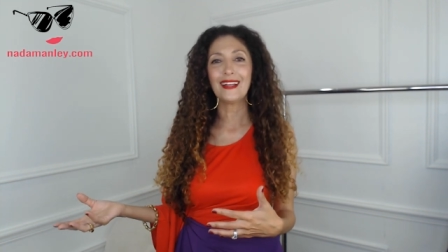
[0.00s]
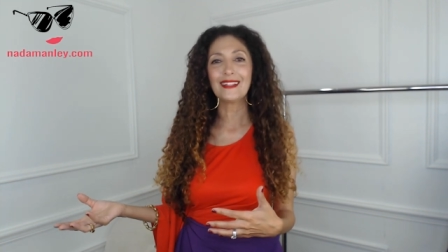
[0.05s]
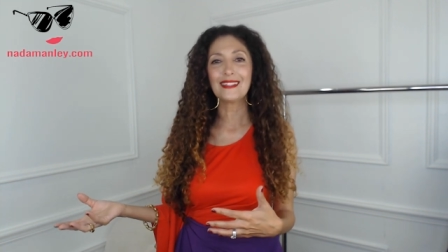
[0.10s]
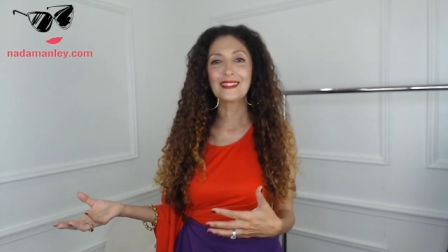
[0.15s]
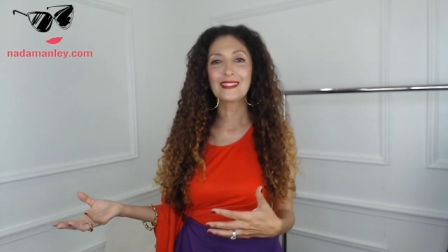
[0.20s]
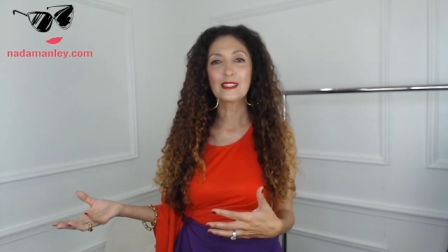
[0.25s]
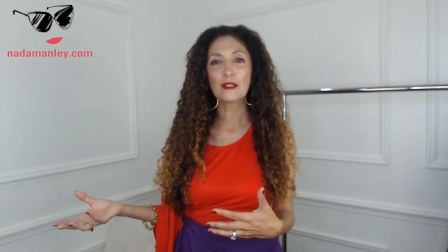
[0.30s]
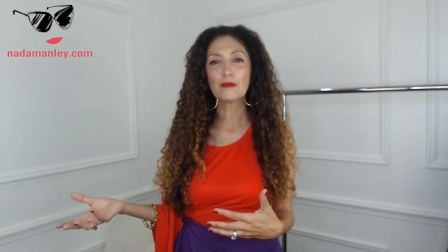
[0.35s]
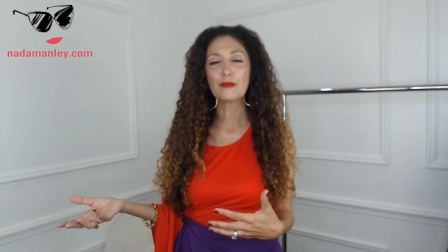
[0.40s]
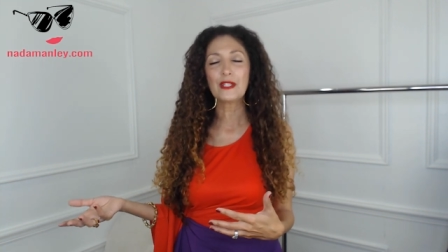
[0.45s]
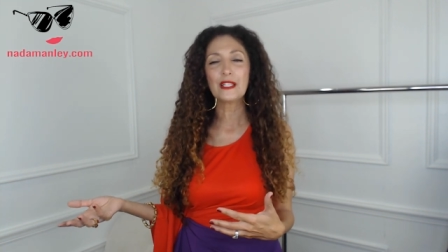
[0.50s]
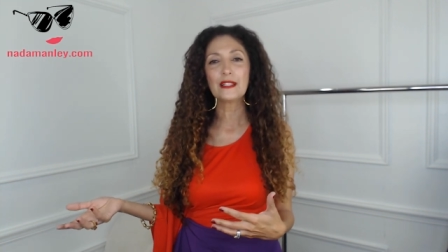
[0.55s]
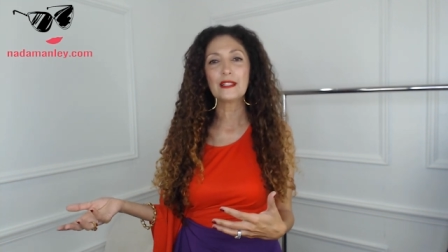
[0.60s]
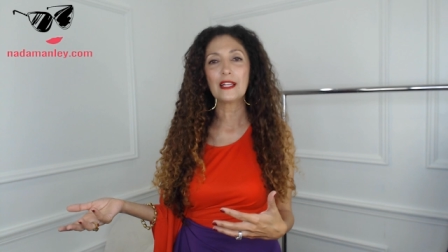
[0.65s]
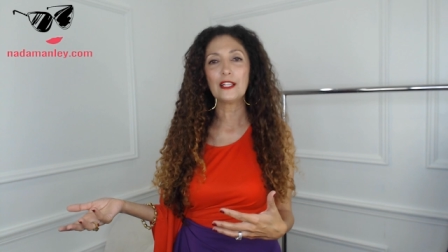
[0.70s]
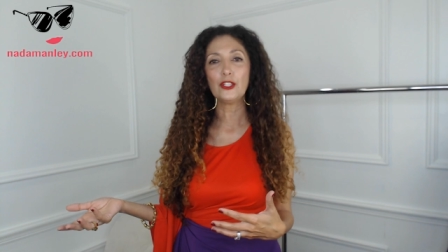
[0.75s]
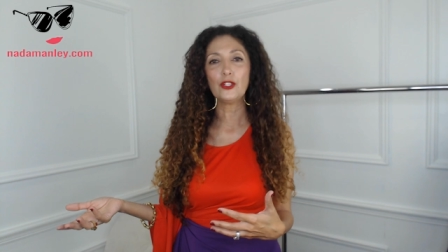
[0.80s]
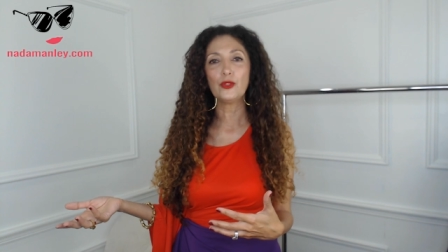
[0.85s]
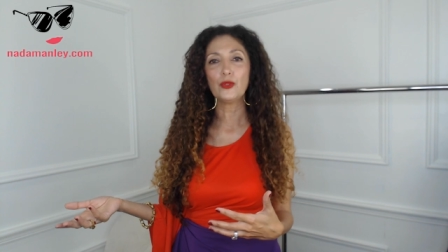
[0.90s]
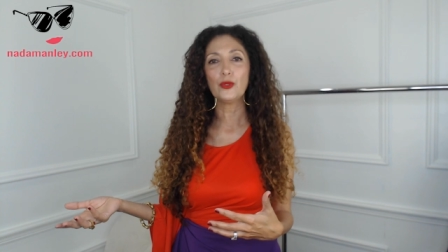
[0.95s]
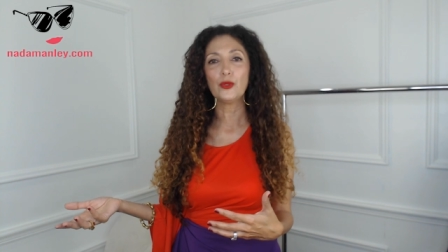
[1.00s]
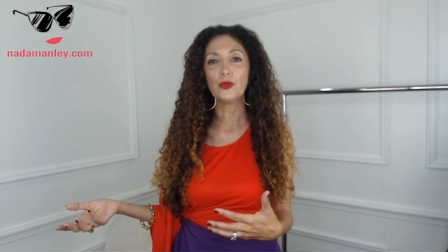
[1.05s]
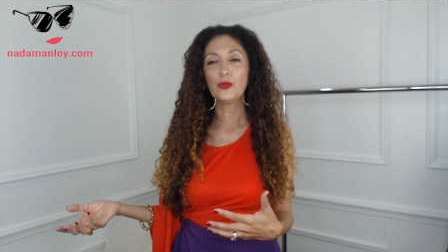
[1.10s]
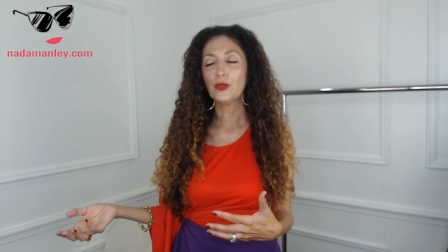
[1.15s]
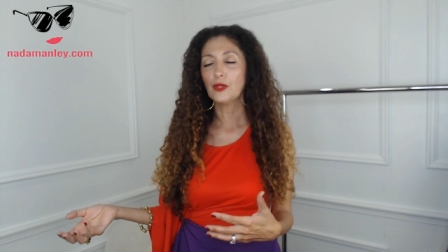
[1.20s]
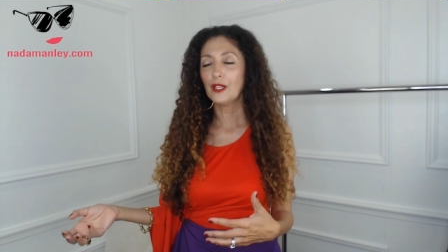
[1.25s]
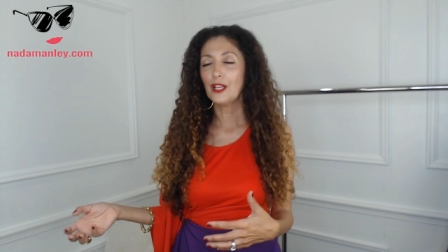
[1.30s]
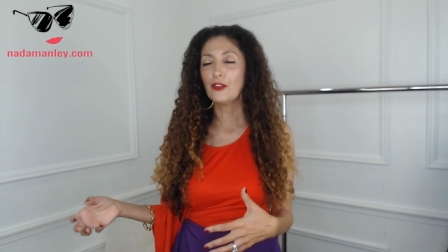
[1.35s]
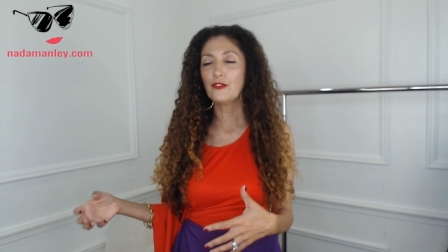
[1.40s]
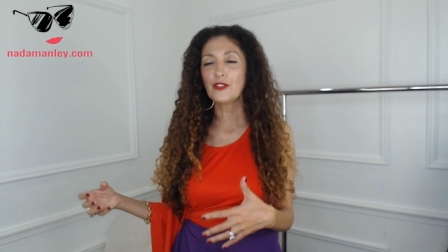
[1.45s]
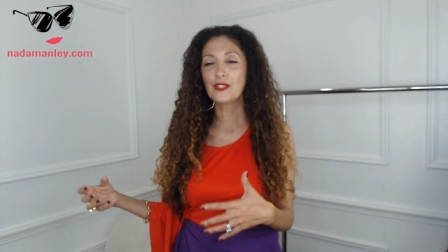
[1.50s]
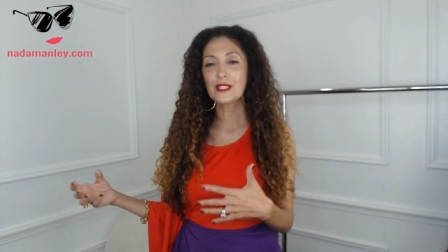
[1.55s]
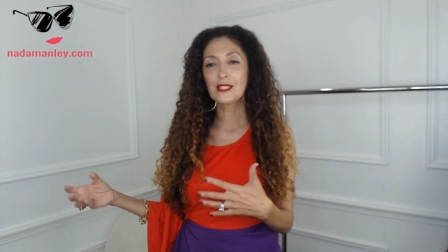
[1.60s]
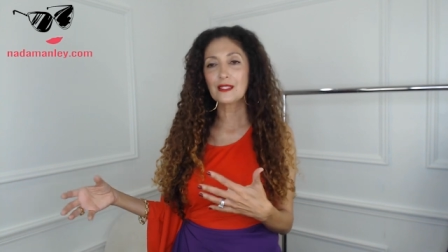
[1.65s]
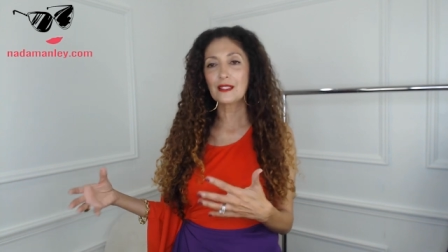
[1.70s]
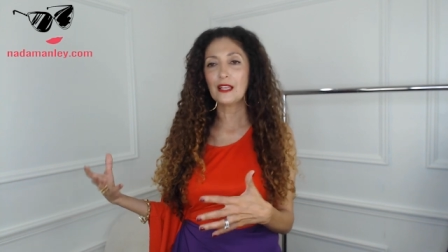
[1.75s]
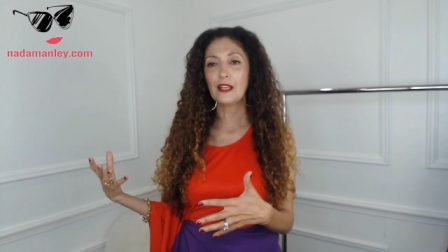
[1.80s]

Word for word: something that you if it's